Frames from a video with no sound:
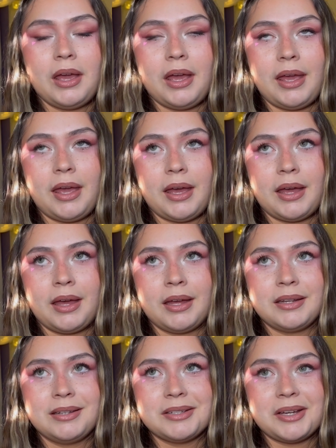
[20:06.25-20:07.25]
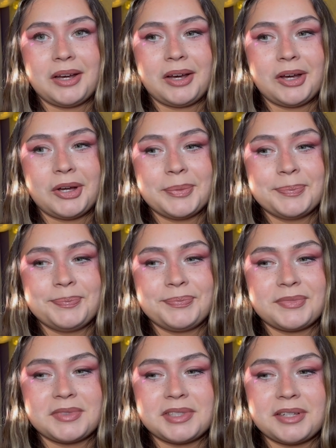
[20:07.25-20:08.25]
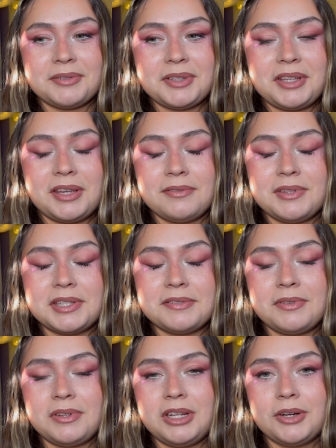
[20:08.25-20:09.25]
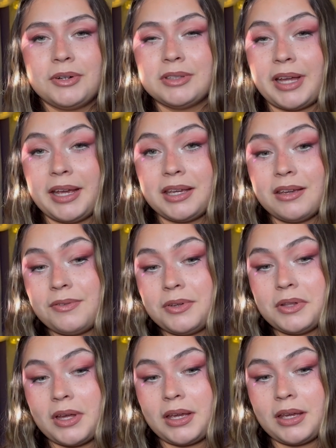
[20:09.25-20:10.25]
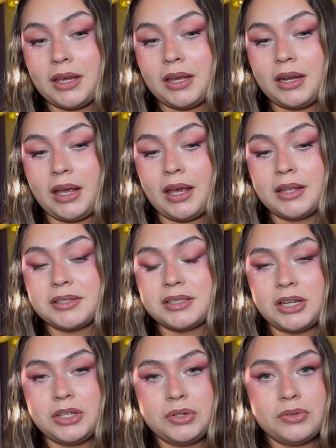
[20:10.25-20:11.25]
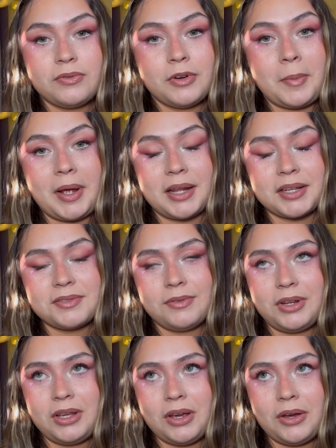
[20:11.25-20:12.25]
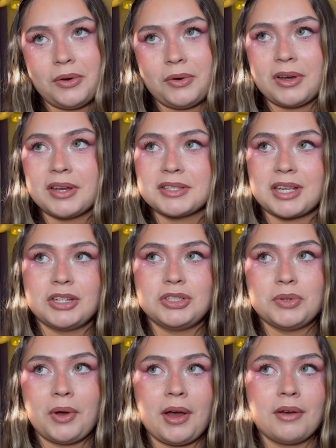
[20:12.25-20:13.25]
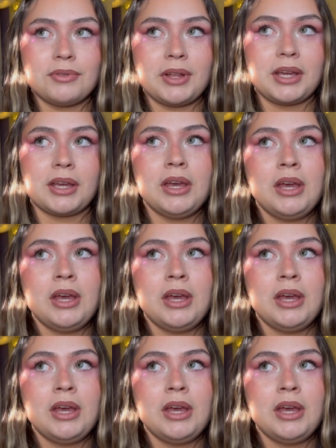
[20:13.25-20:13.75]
and definitely give this video a like if you like it, and stay tuned for my next video because I do have like